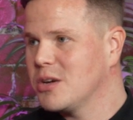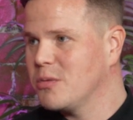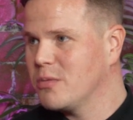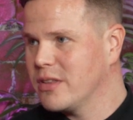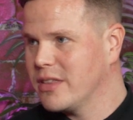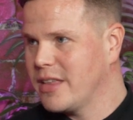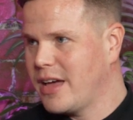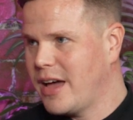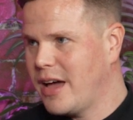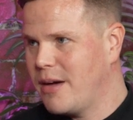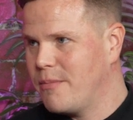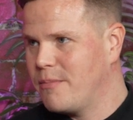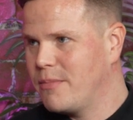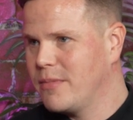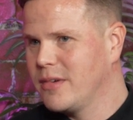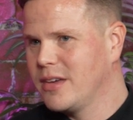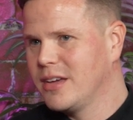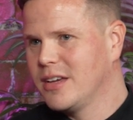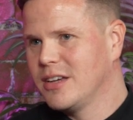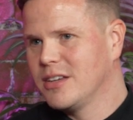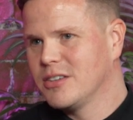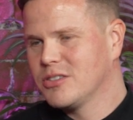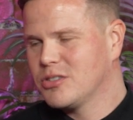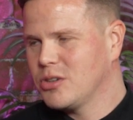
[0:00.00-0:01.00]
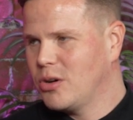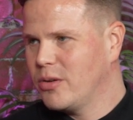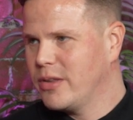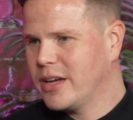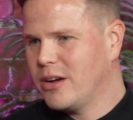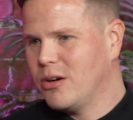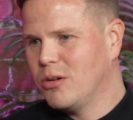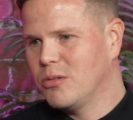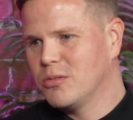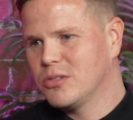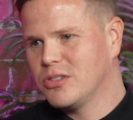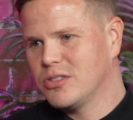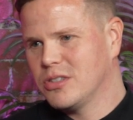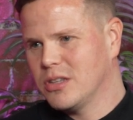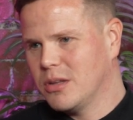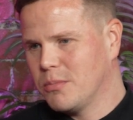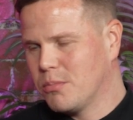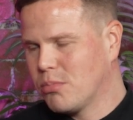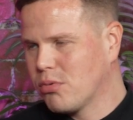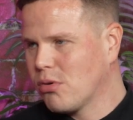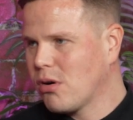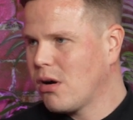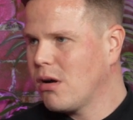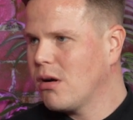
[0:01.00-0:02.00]
with them. So they go to
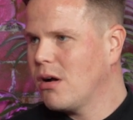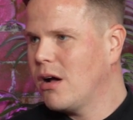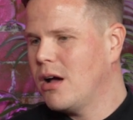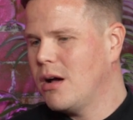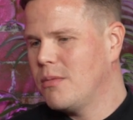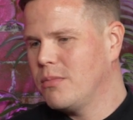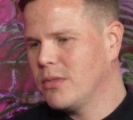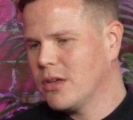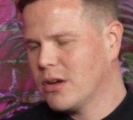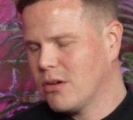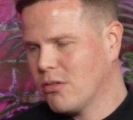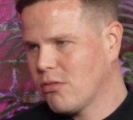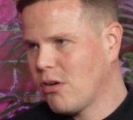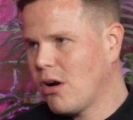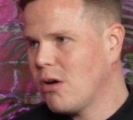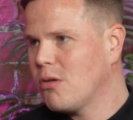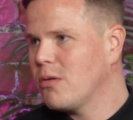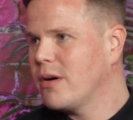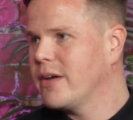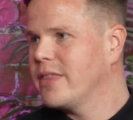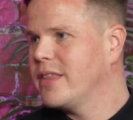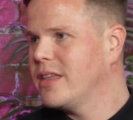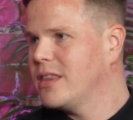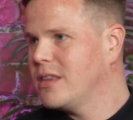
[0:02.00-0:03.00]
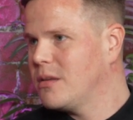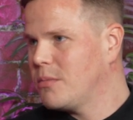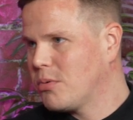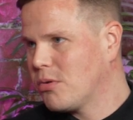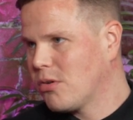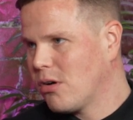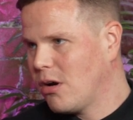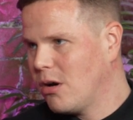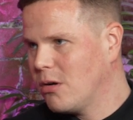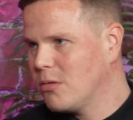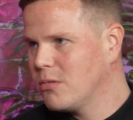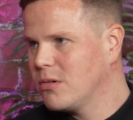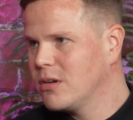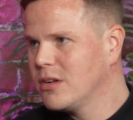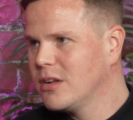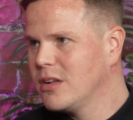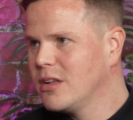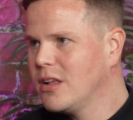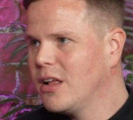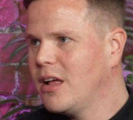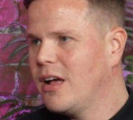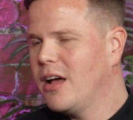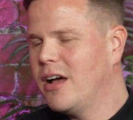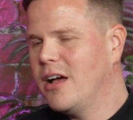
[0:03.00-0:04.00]
the Grow and then the Pro.
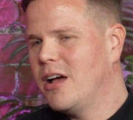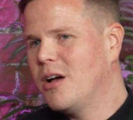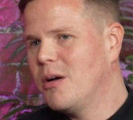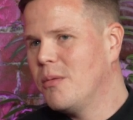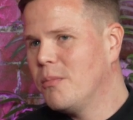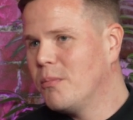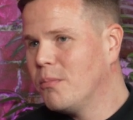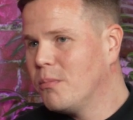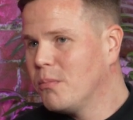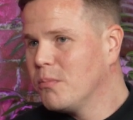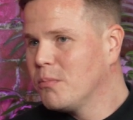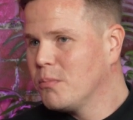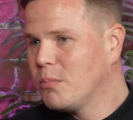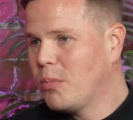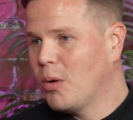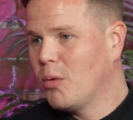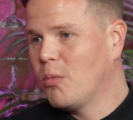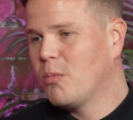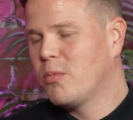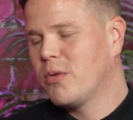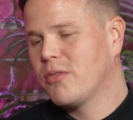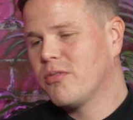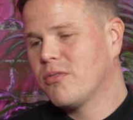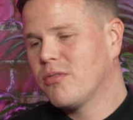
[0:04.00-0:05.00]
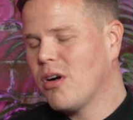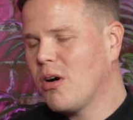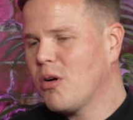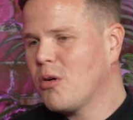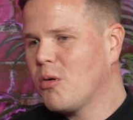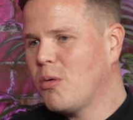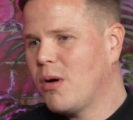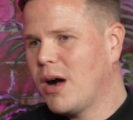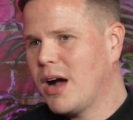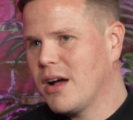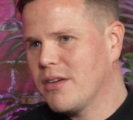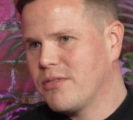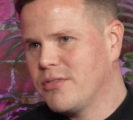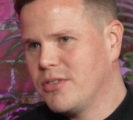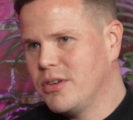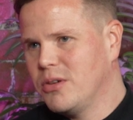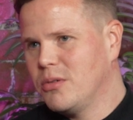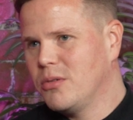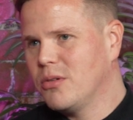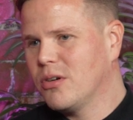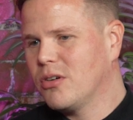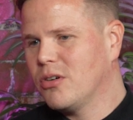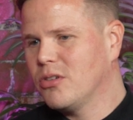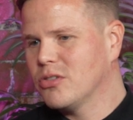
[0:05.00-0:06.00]
But we've got quite a
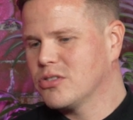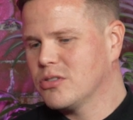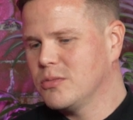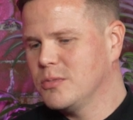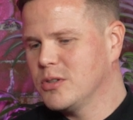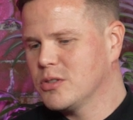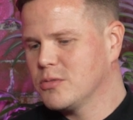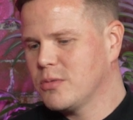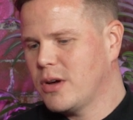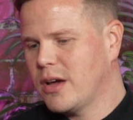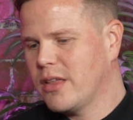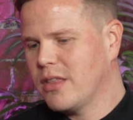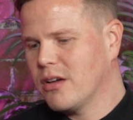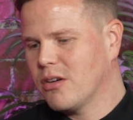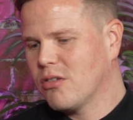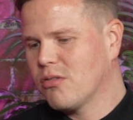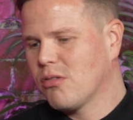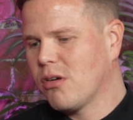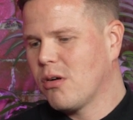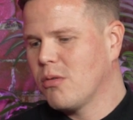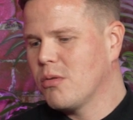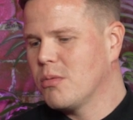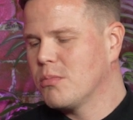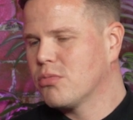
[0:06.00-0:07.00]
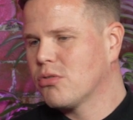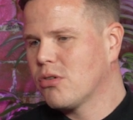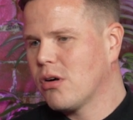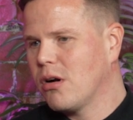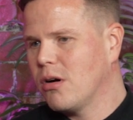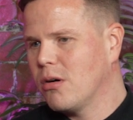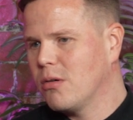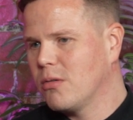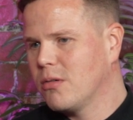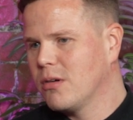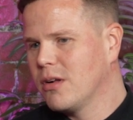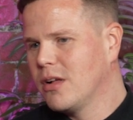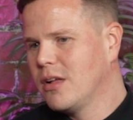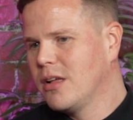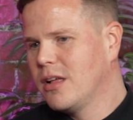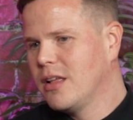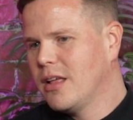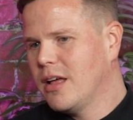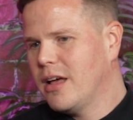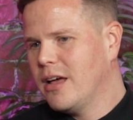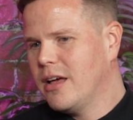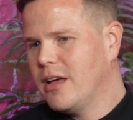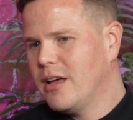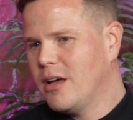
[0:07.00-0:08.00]
few customers where they're Grow and Pro,
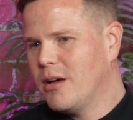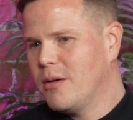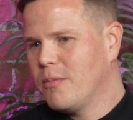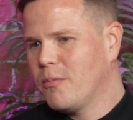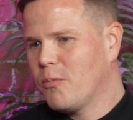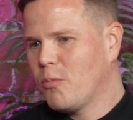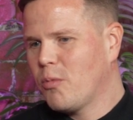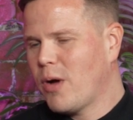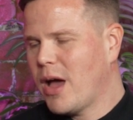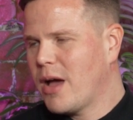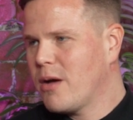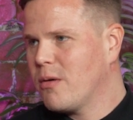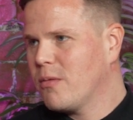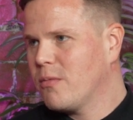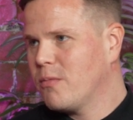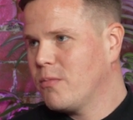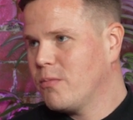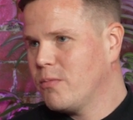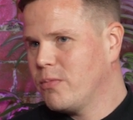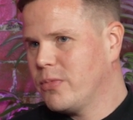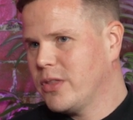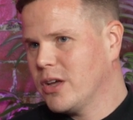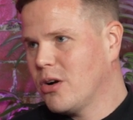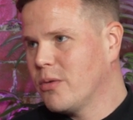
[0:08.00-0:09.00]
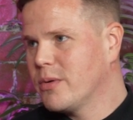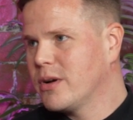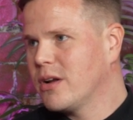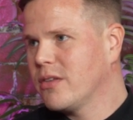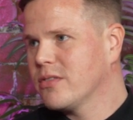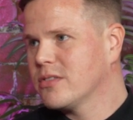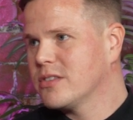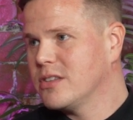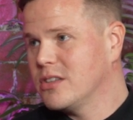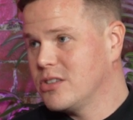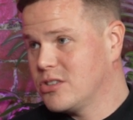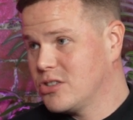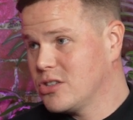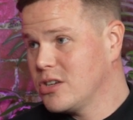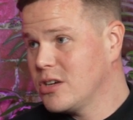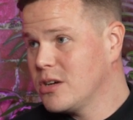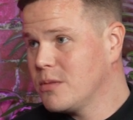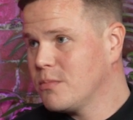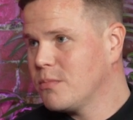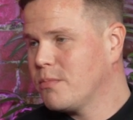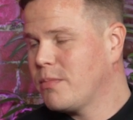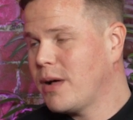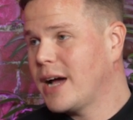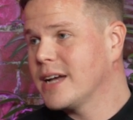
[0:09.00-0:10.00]
where they're going on to the
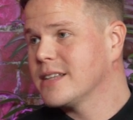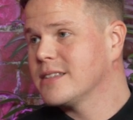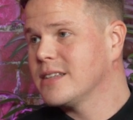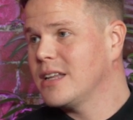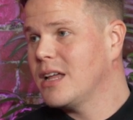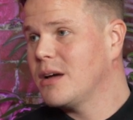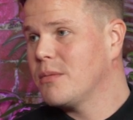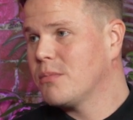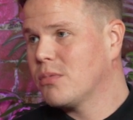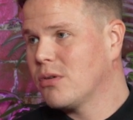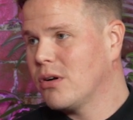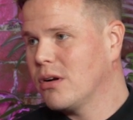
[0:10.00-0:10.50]
term buy-to-let